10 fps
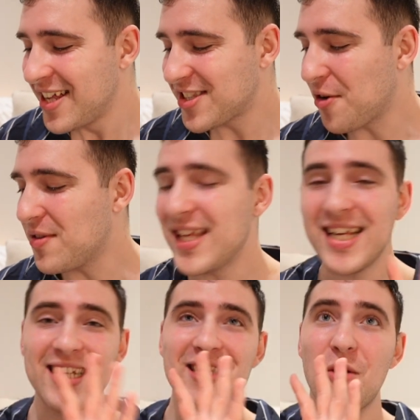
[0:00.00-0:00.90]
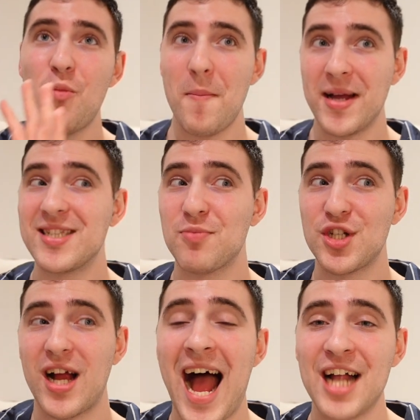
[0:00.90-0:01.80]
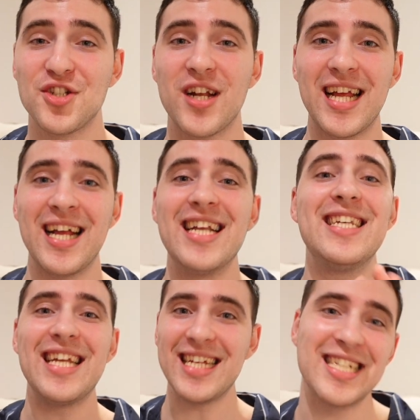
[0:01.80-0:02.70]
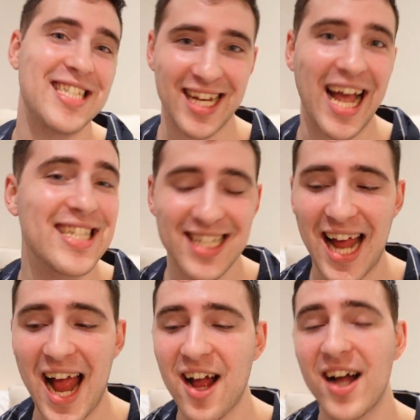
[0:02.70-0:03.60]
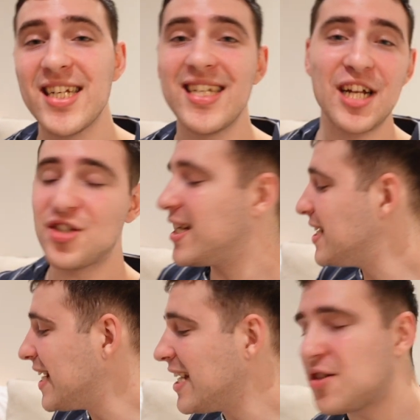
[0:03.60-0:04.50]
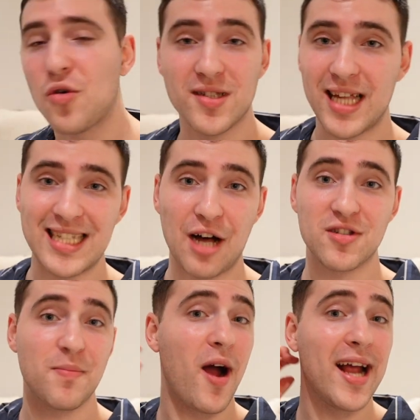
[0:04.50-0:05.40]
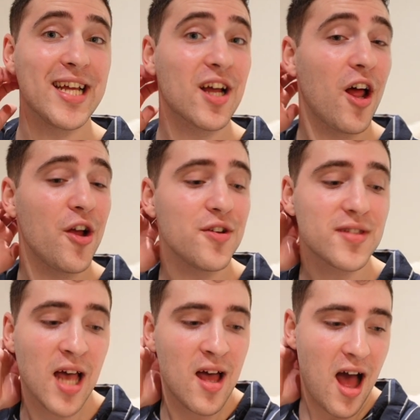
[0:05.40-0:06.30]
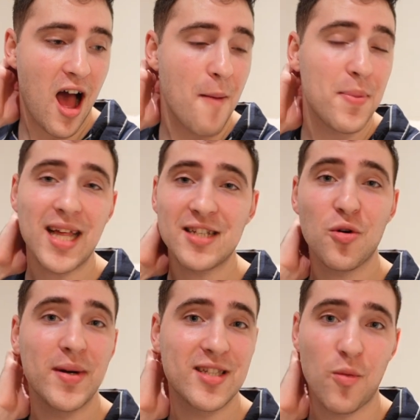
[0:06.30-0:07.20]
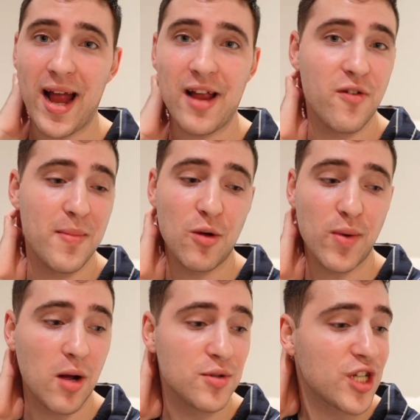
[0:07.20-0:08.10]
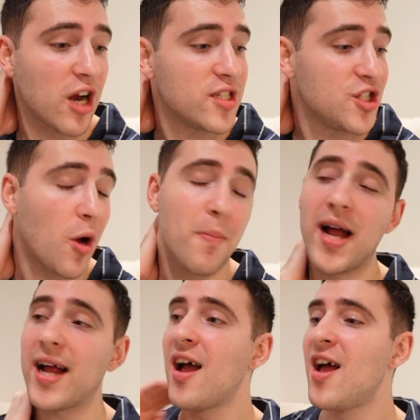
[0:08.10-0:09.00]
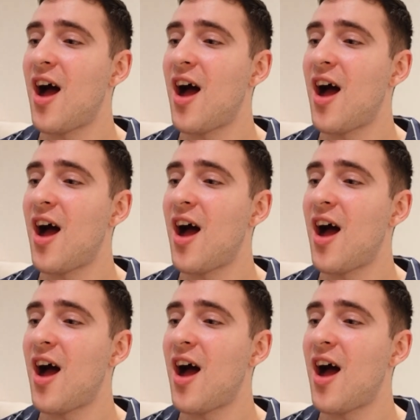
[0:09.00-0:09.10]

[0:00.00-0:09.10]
So these were bits which I actually needed to get today. I didn't actually need or set out to buy any clothes, but that's always the way for me when I was charity shopping.